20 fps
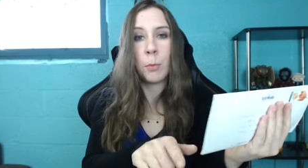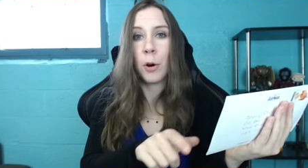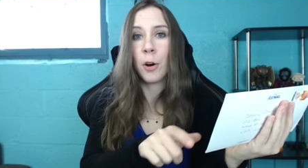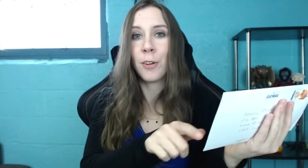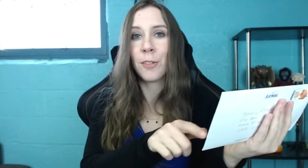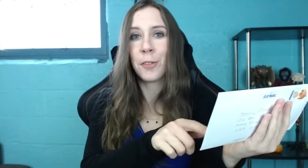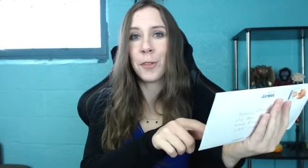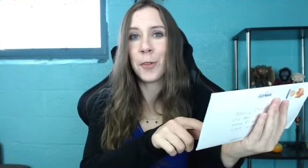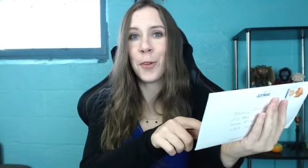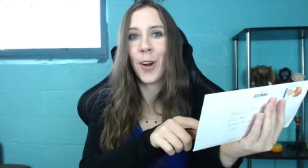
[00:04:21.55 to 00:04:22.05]

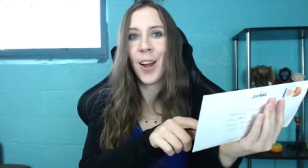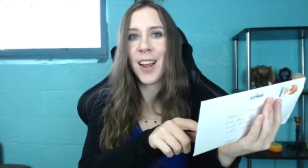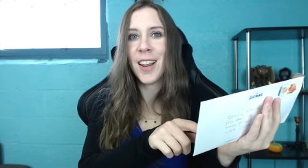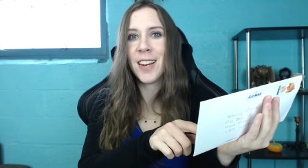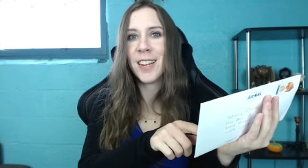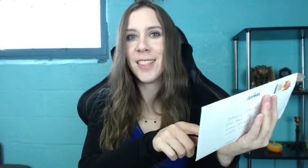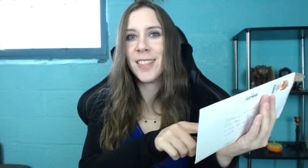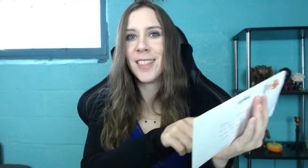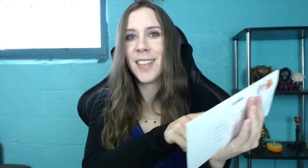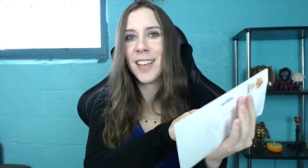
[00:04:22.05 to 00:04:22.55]

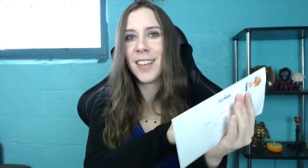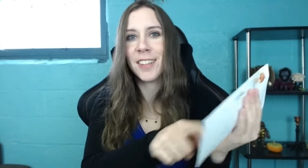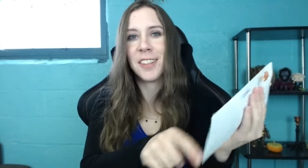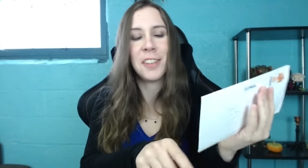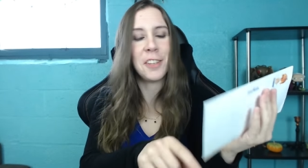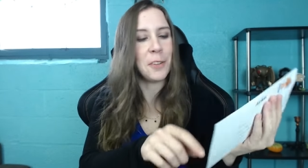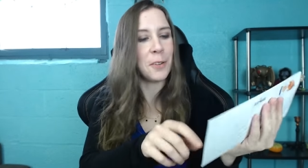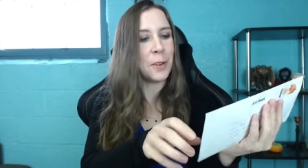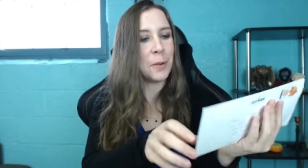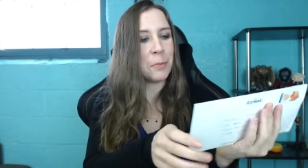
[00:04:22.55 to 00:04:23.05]
perforated thing
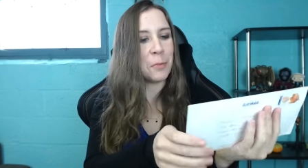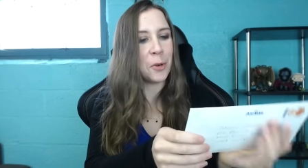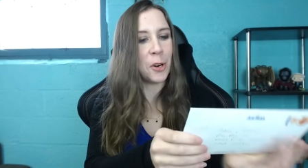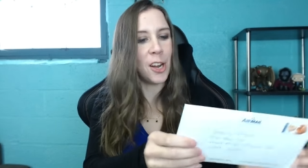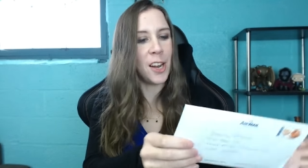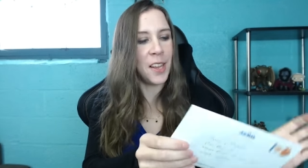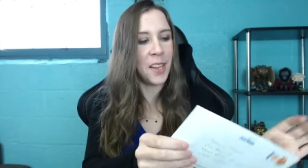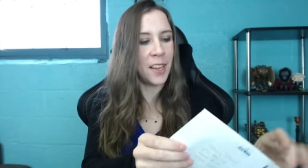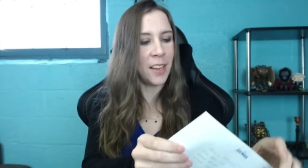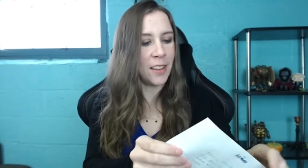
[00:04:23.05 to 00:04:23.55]
that you can
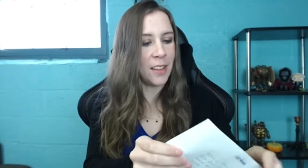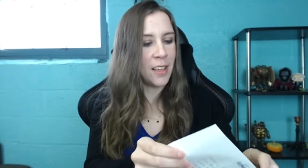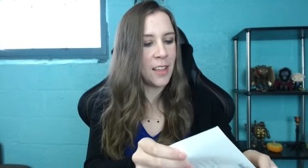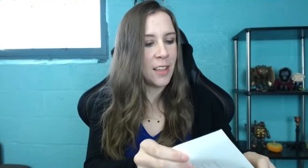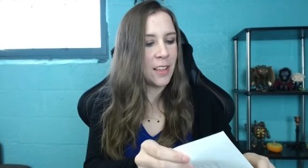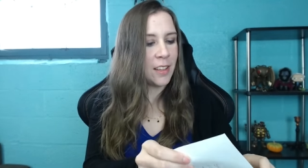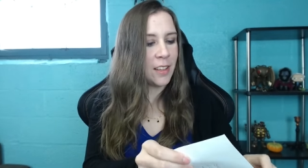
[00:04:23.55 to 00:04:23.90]
break.